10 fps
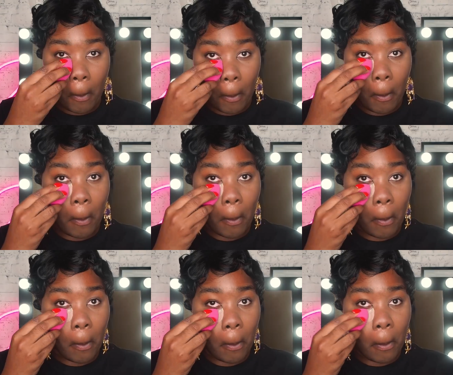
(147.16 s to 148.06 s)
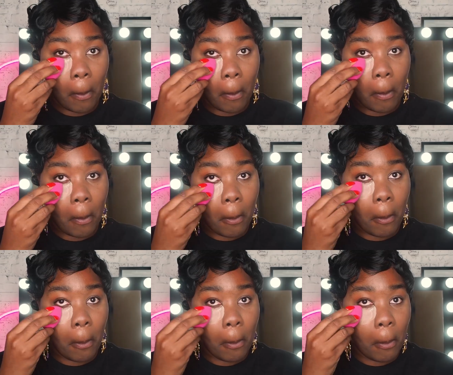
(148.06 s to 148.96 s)

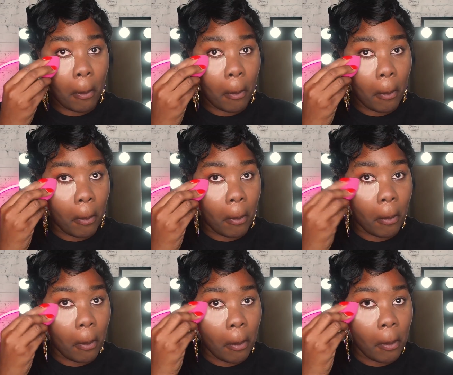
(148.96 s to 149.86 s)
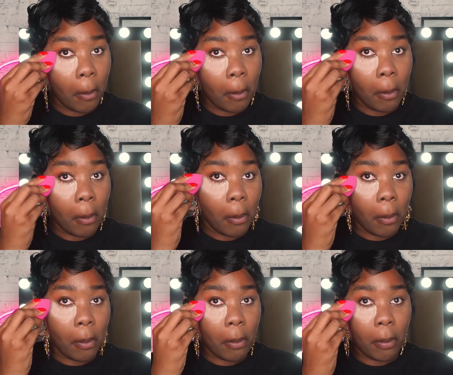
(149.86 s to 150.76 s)

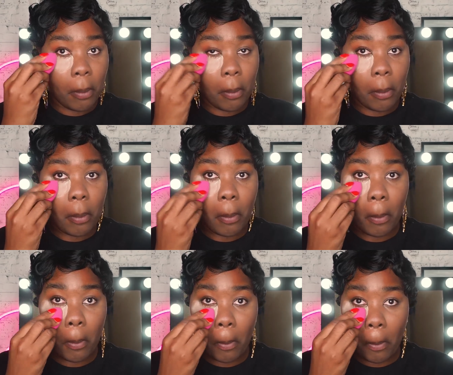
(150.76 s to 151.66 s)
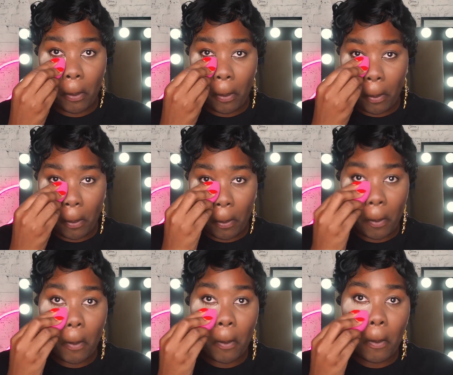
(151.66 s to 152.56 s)

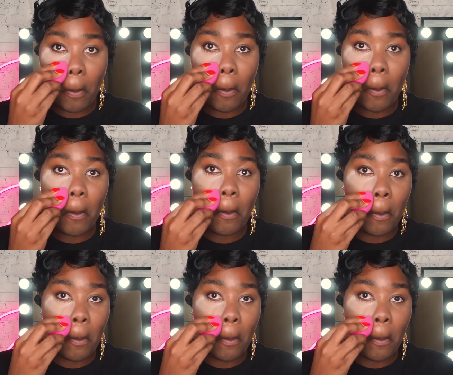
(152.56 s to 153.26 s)
(silence)